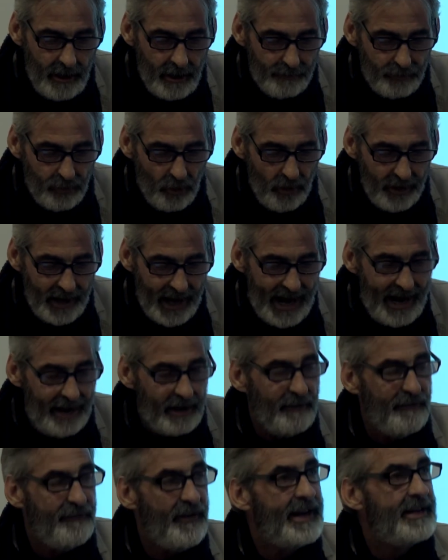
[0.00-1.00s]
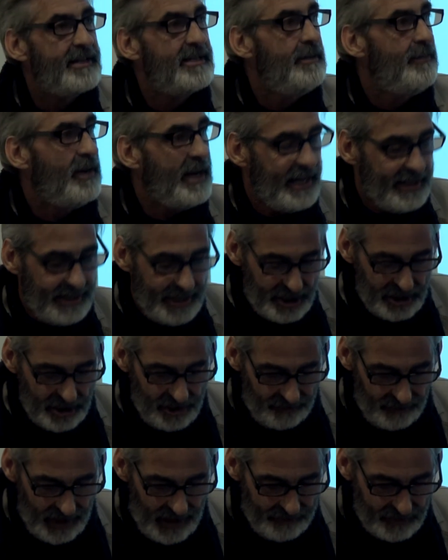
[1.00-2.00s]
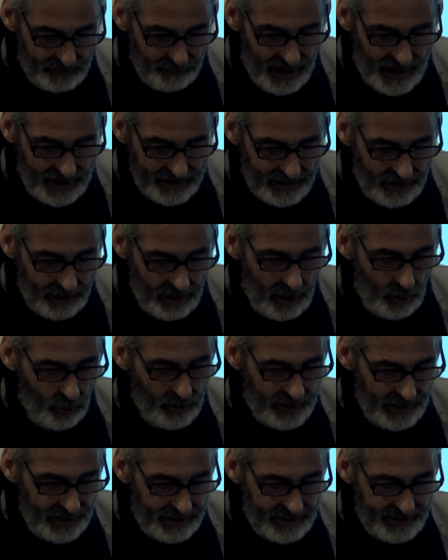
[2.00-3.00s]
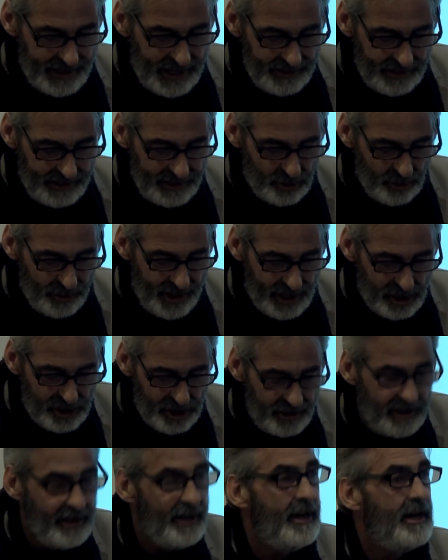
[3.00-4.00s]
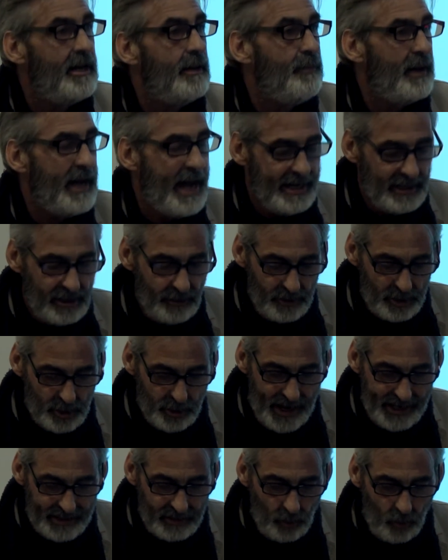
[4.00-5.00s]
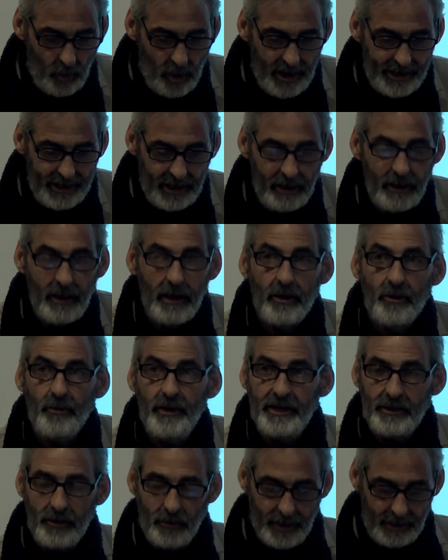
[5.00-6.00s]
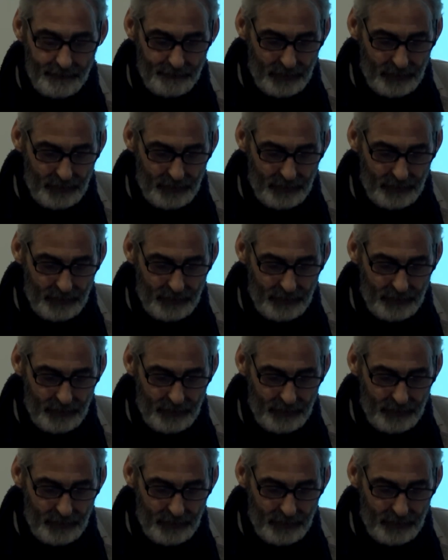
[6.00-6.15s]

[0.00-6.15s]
brought out a facsimile edition of Love's Martyr with an extended introduction, and it began to attract wider critical and